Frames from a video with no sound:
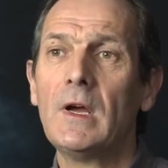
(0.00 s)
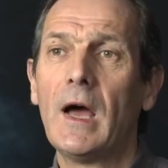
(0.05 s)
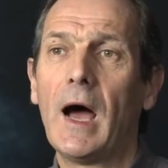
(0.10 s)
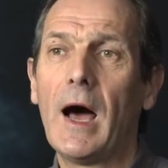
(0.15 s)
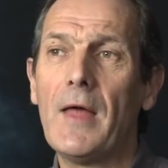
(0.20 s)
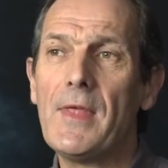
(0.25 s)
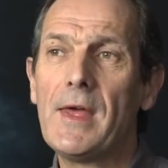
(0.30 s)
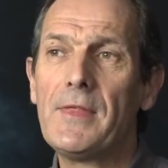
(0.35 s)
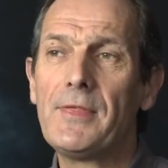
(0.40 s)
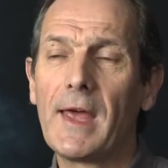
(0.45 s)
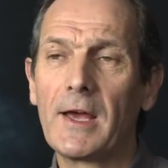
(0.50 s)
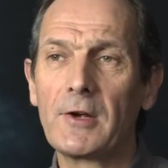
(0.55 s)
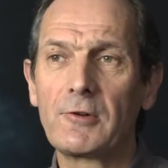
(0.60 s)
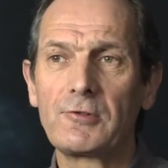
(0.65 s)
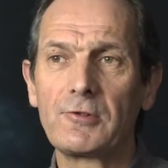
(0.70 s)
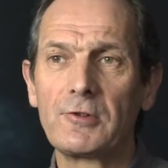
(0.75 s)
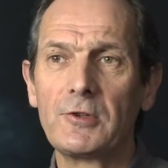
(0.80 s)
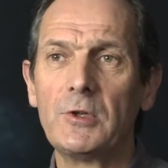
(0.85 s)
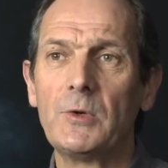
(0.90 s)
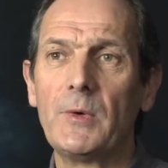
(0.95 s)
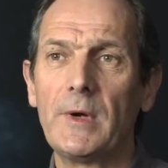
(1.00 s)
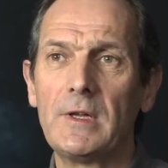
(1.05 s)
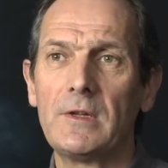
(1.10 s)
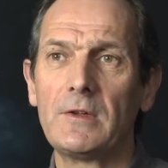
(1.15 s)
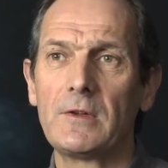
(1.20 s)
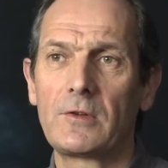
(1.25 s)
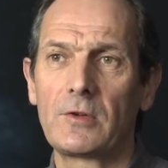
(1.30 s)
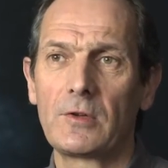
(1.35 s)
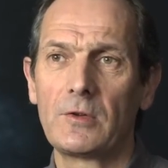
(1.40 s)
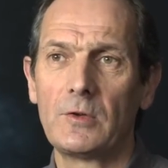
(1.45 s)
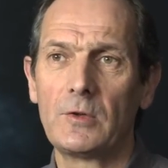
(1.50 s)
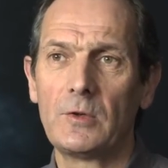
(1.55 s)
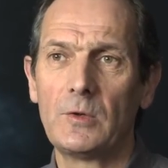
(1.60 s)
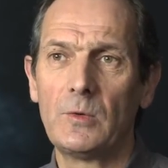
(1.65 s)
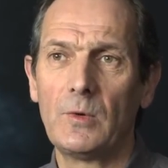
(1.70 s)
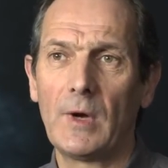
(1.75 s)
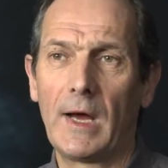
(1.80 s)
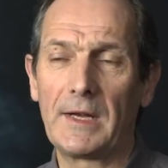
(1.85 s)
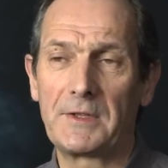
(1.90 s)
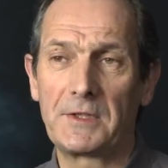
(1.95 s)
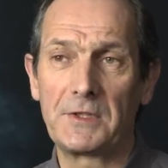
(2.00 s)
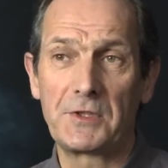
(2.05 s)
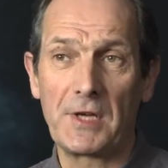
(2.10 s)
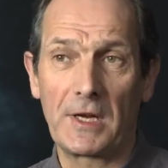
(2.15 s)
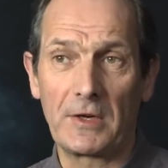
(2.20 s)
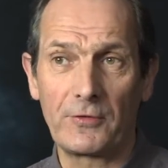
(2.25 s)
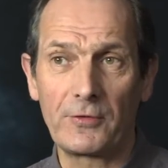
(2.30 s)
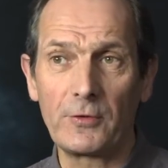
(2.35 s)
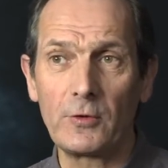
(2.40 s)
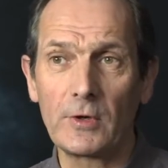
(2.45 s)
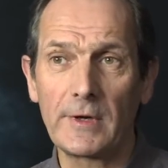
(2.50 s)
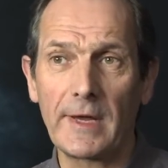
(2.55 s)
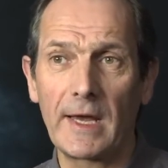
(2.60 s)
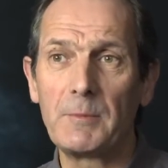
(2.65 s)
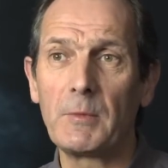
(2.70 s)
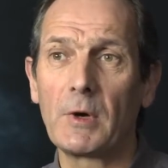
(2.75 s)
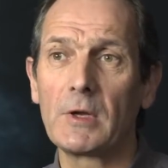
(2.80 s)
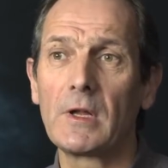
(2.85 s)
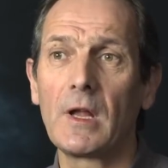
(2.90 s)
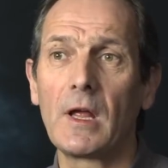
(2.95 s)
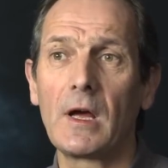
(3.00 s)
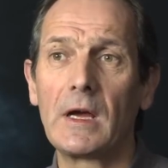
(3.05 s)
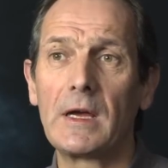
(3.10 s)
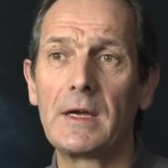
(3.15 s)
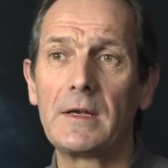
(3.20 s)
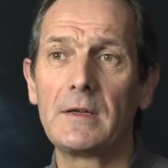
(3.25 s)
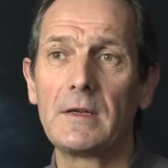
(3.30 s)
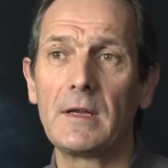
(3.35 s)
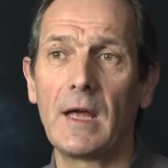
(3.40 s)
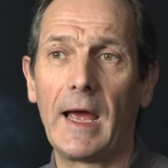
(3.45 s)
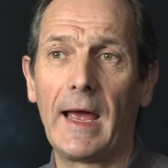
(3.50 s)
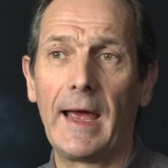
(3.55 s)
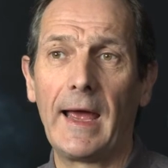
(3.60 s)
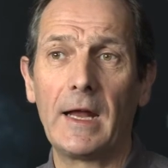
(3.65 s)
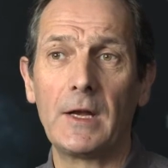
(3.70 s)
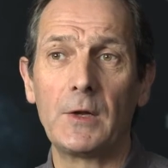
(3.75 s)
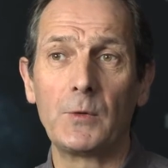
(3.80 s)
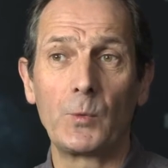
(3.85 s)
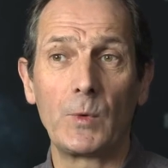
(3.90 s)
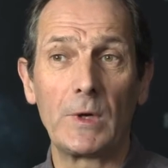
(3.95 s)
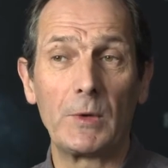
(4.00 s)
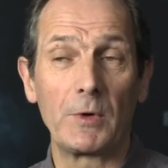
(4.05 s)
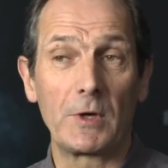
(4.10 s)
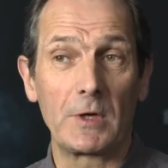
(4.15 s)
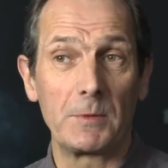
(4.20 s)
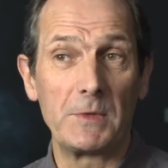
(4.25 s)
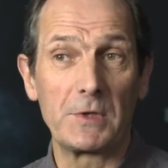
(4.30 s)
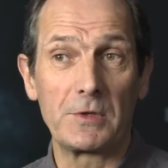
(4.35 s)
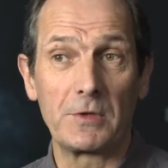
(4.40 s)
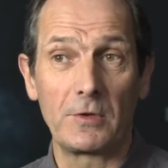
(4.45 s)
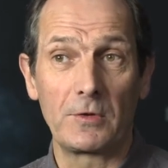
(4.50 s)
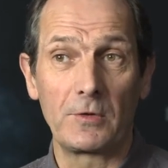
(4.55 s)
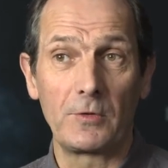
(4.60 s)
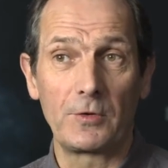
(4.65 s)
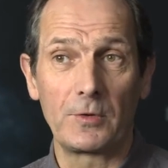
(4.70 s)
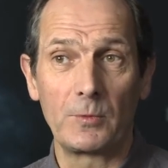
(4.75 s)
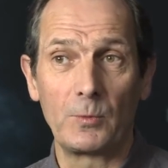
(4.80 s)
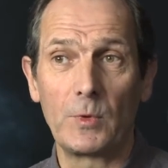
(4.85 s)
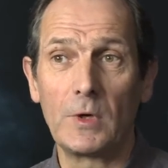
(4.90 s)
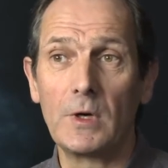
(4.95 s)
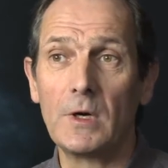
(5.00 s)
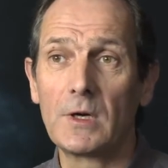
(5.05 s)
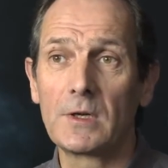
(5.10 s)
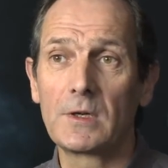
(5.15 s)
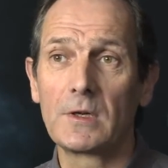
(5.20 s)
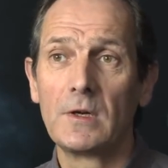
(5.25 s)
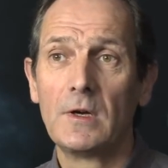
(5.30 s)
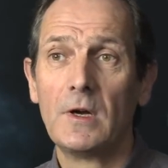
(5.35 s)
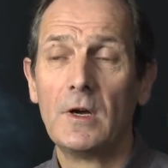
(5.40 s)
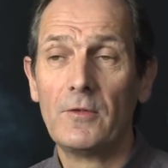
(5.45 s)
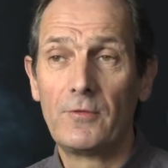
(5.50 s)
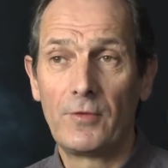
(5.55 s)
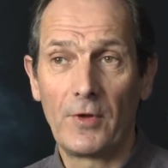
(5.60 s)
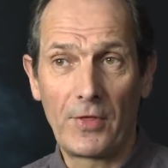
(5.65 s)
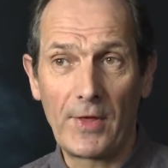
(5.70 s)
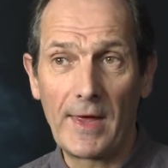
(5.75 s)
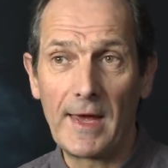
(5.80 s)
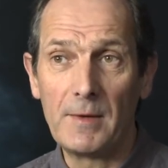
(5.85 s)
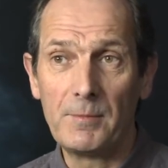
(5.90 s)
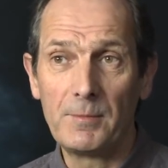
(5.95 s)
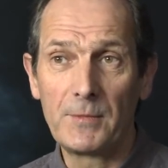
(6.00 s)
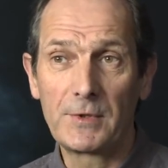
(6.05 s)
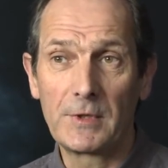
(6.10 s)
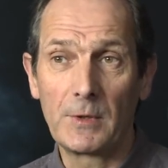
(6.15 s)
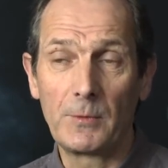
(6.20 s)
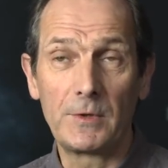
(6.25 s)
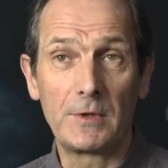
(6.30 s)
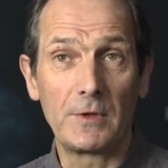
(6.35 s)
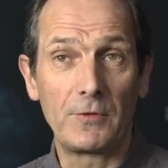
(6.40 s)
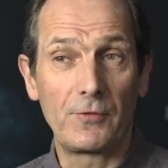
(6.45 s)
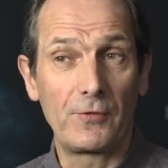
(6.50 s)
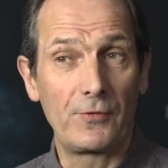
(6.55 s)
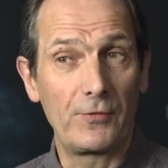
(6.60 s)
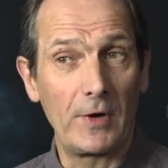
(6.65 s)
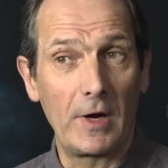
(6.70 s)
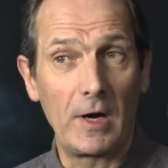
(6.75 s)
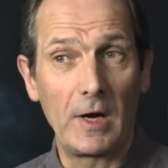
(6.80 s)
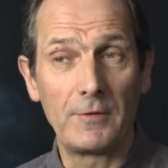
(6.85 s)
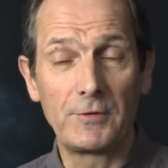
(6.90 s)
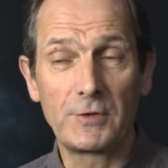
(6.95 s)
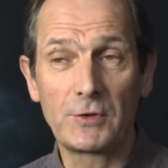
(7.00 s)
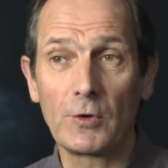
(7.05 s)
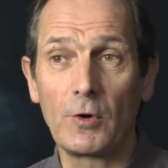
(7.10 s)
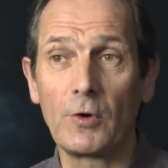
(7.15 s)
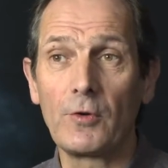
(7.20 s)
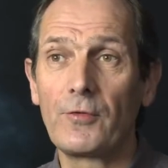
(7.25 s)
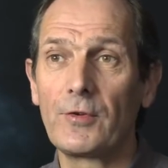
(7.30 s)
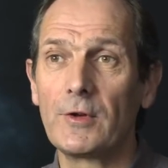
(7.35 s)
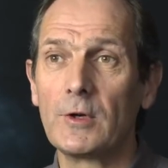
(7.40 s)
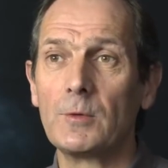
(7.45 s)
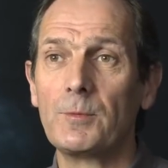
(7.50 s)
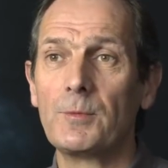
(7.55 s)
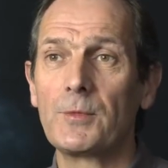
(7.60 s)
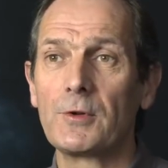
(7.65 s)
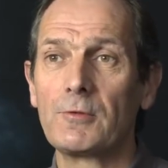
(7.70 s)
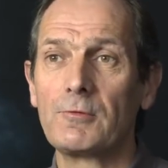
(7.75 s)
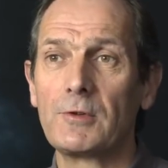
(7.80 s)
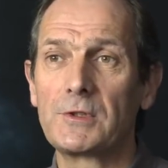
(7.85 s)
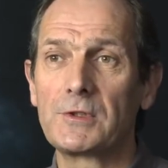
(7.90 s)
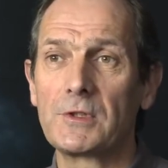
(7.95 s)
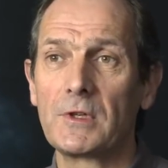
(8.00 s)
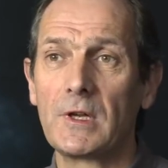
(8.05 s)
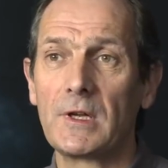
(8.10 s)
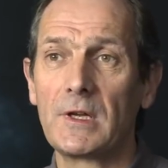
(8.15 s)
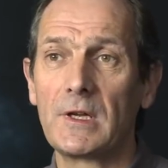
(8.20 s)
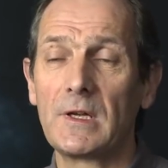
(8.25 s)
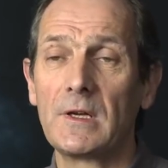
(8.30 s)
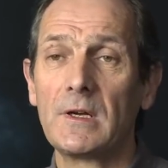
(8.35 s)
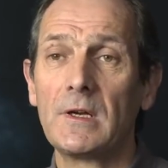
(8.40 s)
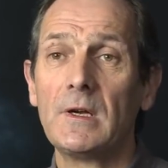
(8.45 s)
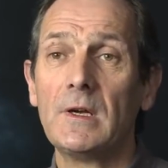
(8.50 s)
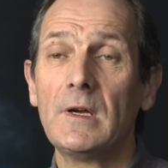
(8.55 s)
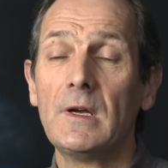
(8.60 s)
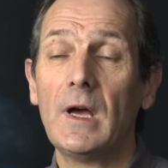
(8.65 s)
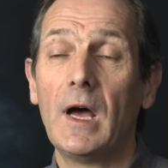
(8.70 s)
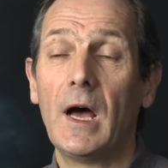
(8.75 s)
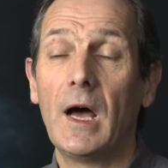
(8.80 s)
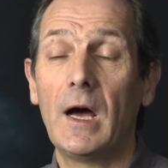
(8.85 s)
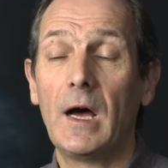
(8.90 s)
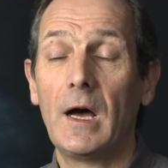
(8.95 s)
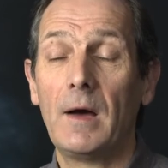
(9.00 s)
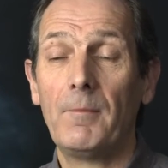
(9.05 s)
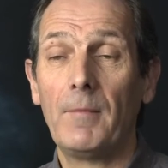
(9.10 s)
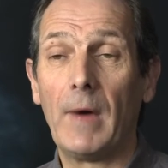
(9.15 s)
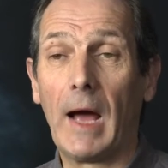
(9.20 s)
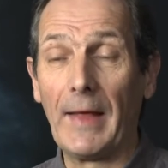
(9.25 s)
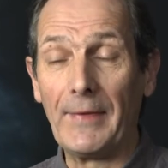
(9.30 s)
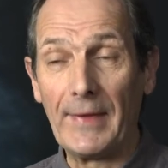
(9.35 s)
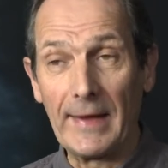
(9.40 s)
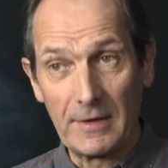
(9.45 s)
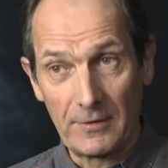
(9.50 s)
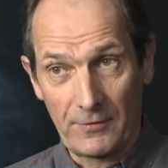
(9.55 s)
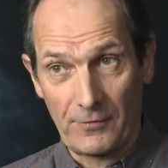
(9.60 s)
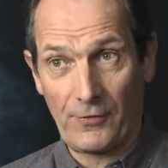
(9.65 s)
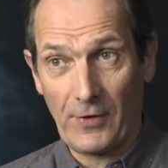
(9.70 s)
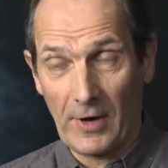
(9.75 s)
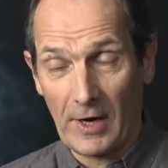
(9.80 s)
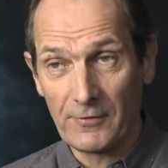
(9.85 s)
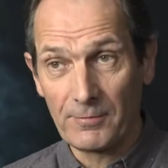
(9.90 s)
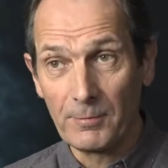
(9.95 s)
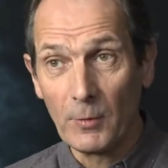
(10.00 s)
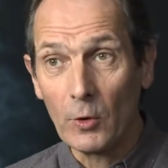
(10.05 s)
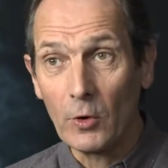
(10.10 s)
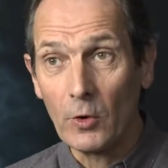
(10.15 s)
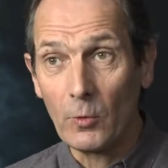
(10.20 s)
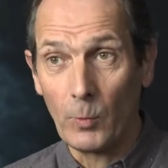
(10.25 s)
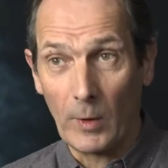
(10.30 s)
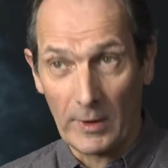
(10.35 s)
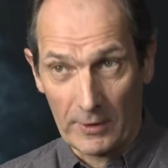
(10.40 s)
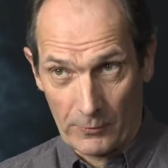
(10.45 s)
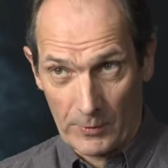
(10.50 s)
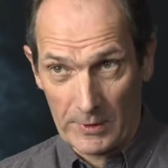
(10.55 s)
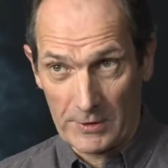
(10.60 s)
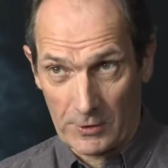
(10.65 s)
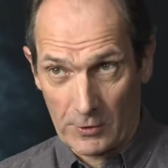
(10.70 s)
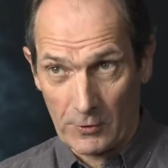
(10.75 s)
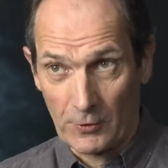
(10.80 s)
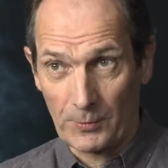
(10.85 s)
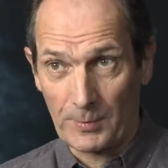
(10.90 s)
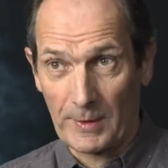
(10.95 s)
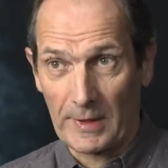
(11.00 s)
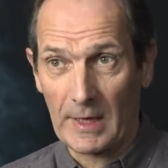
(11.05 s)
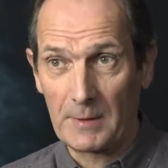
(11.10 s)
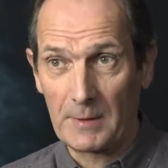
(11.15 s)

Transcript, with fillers: And then that grew into, actually Channel 4 came online and we were commissioned to do some work for them, so we did 5 short films originally, and then 5 more, one of which of course